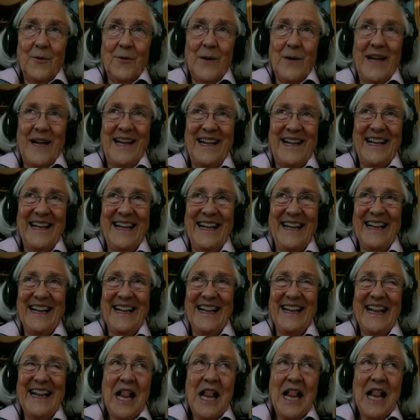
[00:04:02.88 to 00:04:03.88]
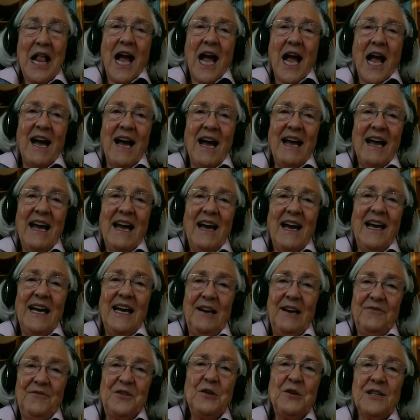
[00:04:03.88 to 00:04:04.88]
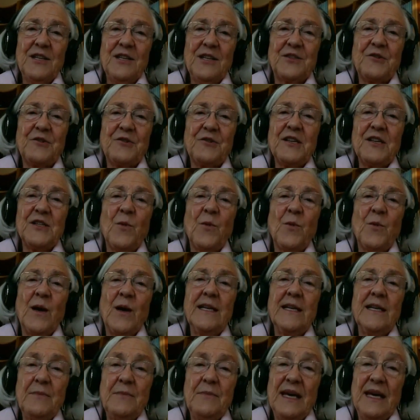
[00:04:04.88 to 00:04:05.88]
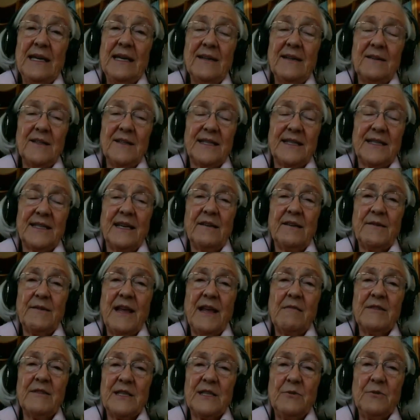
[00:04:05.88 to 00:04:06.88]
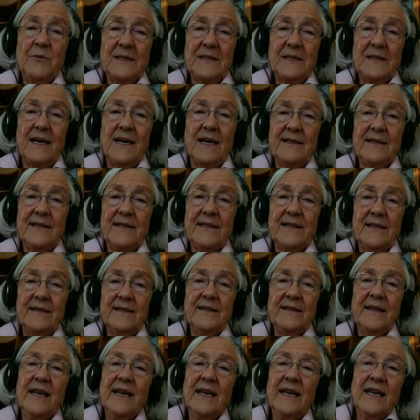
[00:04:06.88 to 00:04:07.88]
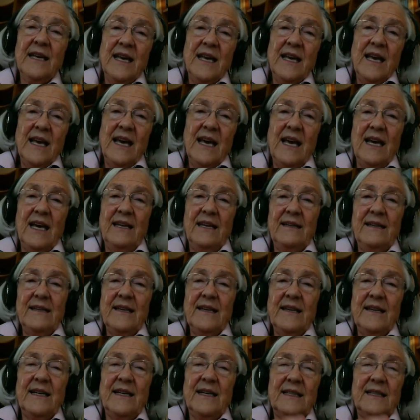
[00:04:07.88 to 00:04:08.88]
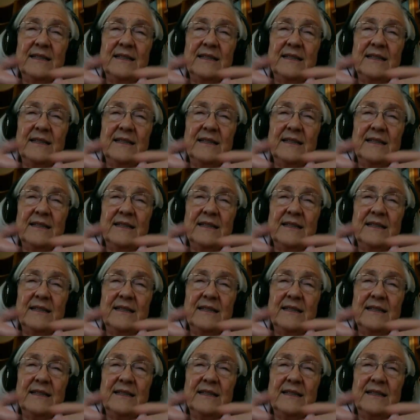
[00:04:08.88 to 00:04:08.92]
Well, I have 2 histories. One in a medical center, that was at Wisconsin, and